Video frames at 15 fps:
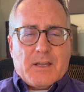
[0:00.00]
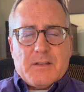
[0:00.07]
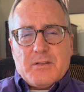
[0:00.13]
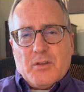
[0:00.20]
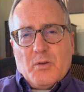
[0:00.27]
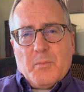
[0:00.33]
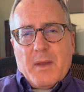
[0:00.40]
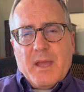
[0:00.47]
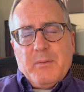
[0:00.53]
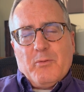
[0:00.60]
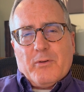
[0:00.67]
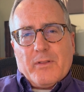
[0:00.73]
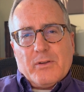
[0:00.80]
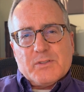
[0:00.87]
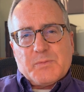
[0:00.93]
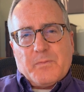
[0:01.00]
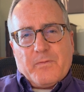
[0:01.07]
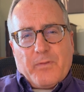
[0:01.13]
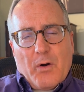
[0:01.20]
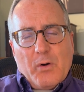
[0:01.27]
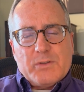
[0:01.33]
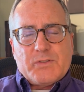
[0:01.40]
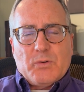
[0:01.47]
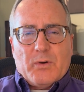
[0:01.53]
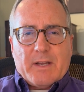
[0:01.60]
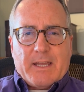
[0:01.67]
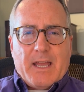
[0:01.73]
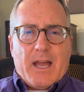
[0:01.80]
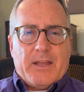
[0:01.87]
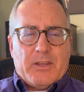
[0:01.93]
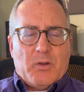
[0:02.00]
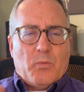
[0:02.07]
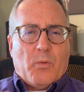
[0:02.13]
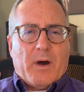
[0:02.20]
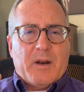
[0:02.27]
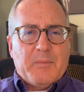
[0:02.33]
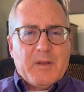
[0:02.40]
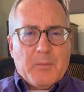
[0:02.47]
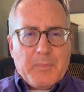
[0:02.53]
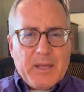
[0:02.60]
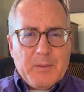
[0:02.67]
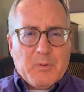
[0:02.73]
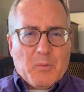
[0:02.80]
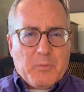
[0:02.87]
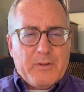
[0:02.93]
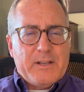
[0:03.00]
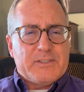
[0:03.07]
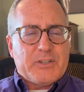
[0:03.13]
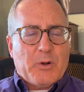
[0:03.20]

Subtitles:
You may be one of those folks who, again, you want to be a people pleaser,